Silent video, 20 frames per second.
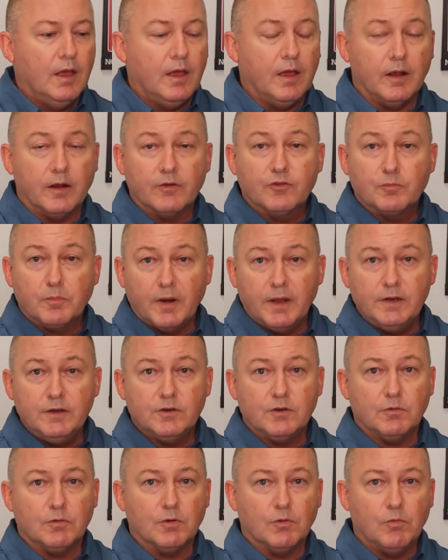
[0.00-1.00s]
And I explained
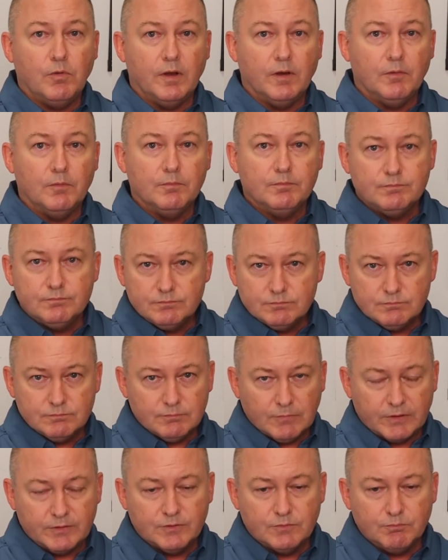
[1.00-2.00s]
to her, well,
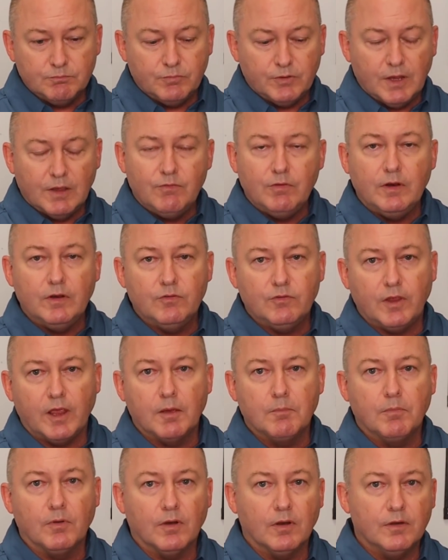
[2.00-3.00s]
let's give you an
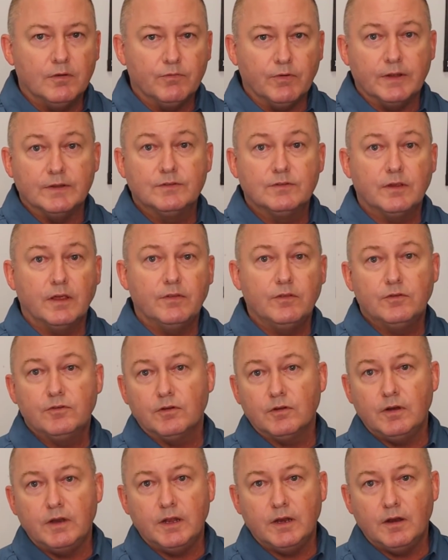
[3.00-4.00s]
example of, let's say that
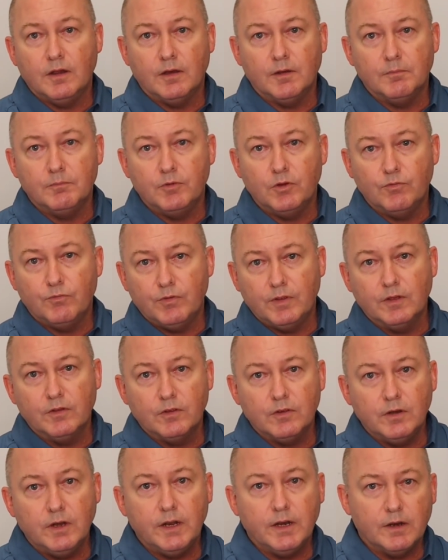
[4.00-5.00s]
you feel
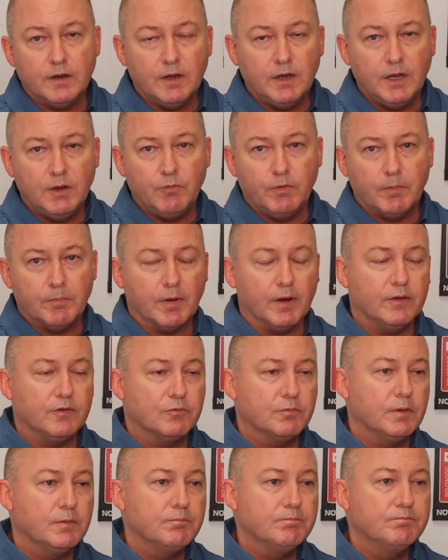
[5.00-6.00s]
you need a knee
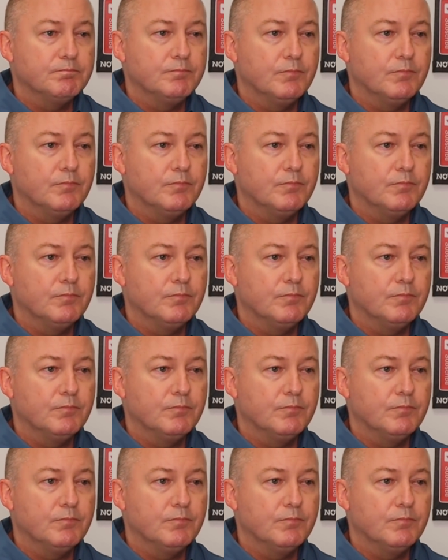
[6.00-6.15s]
replacement.